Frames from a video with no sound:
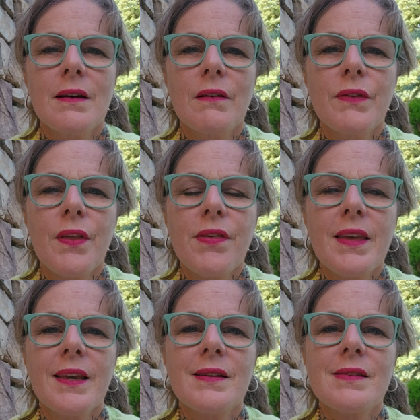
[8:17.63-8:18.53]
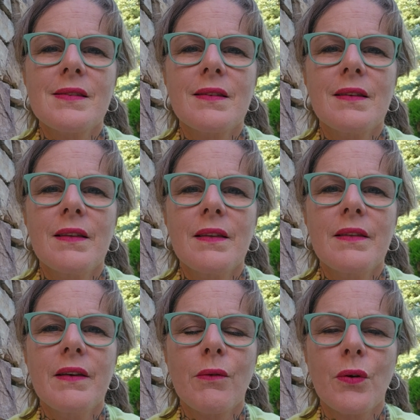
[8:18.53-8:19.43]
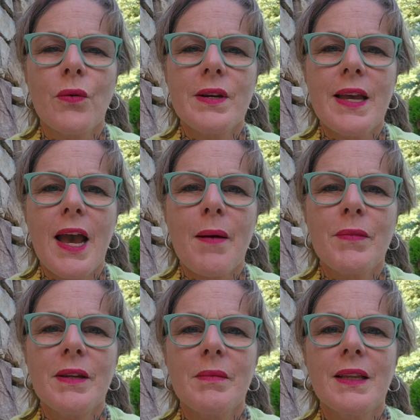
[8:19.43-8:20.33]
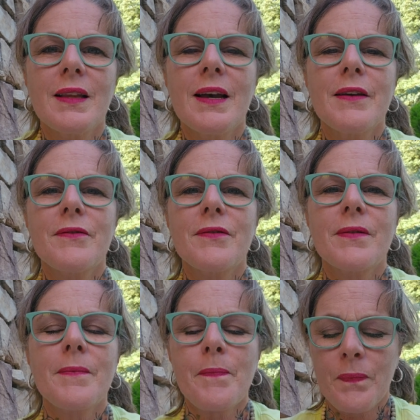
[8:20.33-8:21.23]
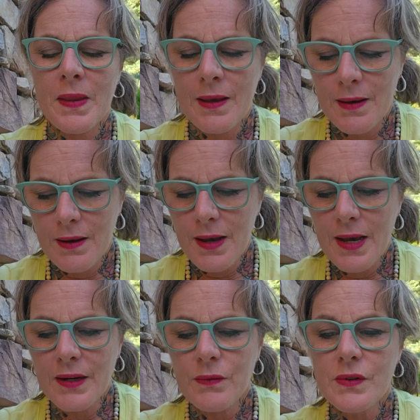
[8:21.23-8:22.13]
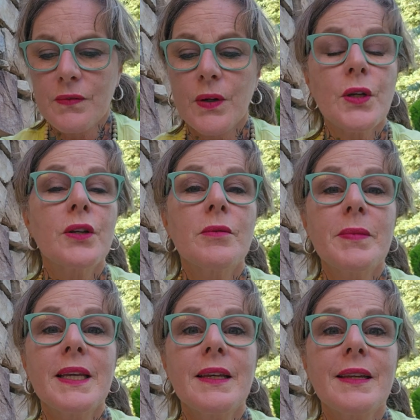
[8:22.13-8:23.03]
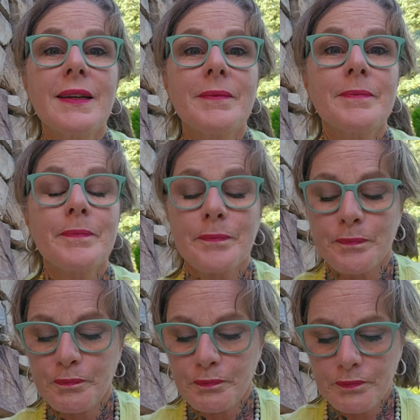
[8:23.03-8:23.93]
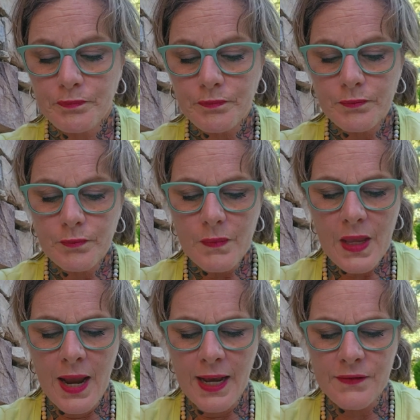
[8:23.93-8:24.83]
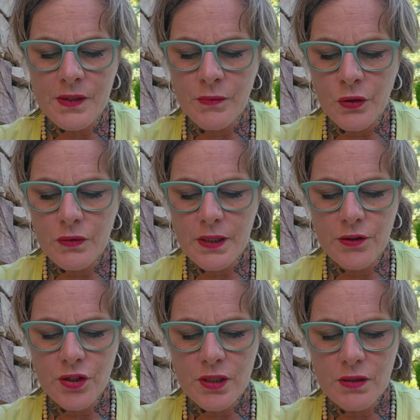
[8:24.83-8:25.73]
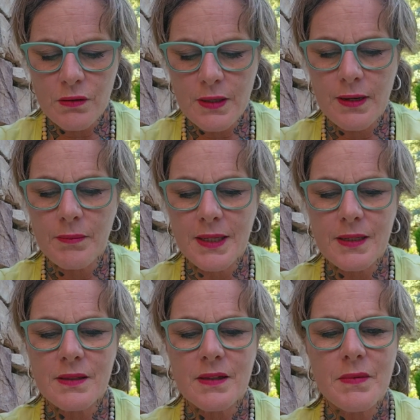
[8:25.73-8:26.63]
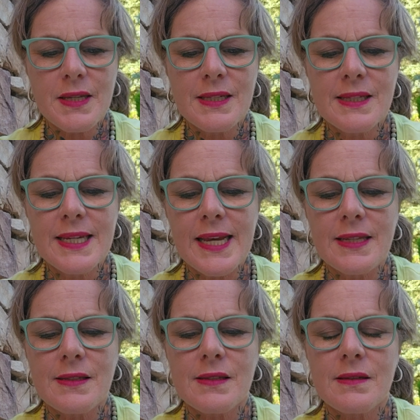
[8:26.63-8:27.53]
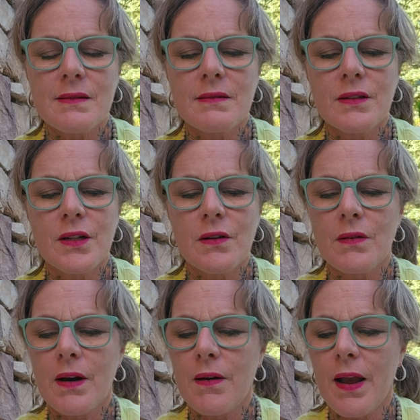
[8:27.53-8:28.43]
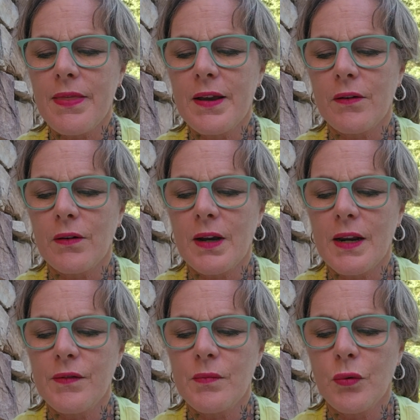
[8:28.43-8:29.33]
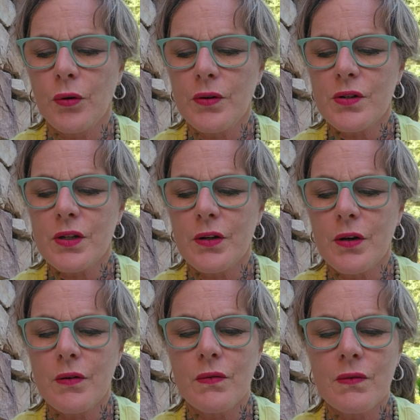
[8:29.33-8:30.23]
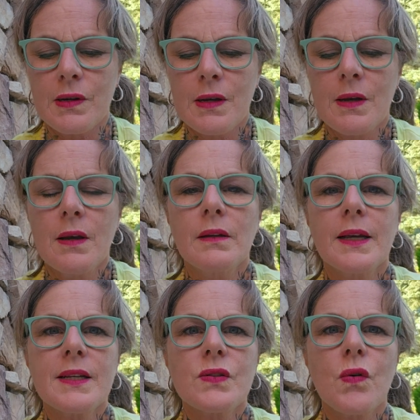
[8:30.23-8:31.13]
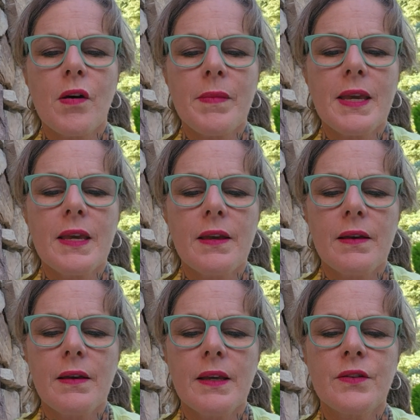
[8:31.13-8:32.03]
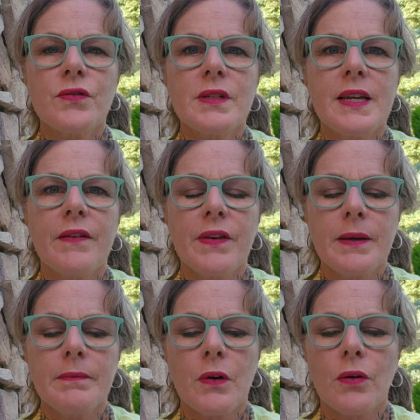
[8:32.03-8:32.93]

of the things that were going to happen in my life. And it was a very good beginning. I have some notes here just so that, because some of these dates, you know, I think are kind of important to know. Like Swami Indra Devi,